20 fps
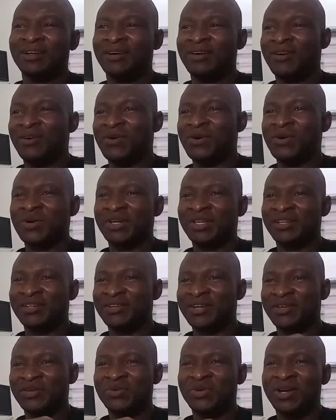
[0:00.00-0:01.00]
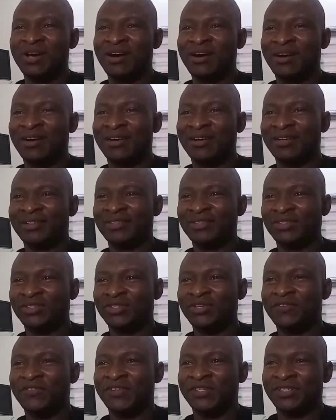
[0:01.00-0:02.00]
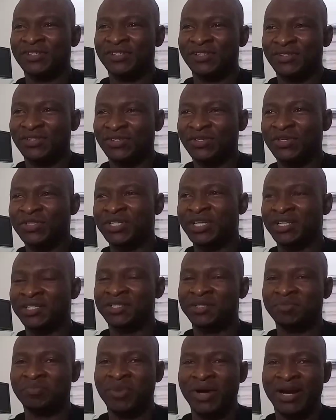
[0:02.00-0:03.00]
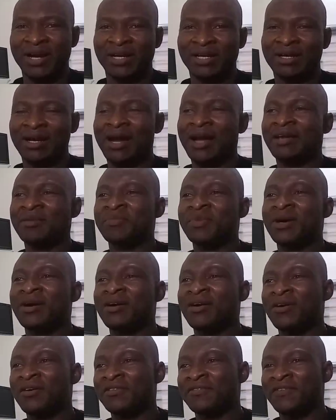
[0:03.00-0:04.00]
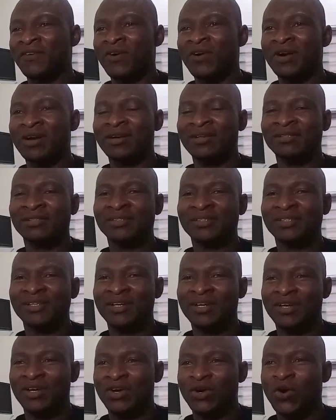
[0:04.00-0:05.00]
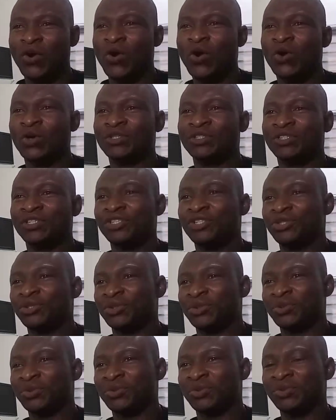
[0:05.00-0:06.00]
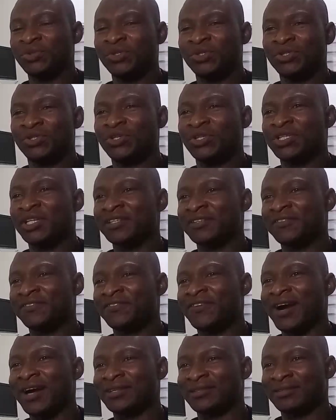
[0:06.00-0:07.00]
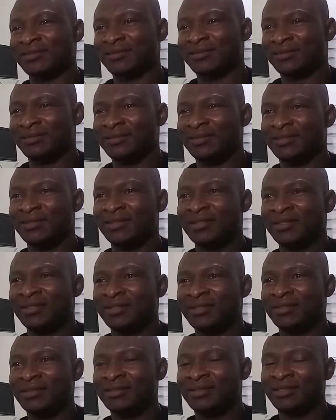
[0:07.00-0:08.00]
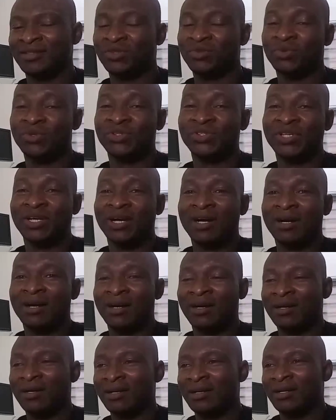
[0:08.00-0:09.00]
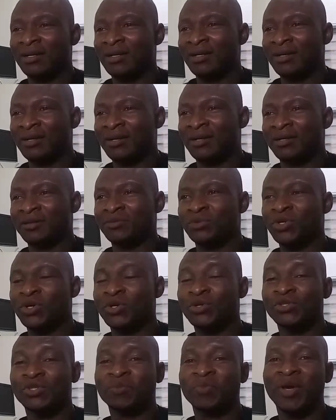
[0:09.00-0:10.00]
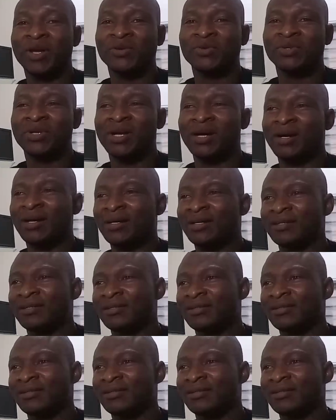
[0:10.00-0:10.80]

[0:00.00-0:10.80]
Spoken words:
or irregular surfaces, such as parenchyma of organs or tissue, such as fat. Those ones are non-specular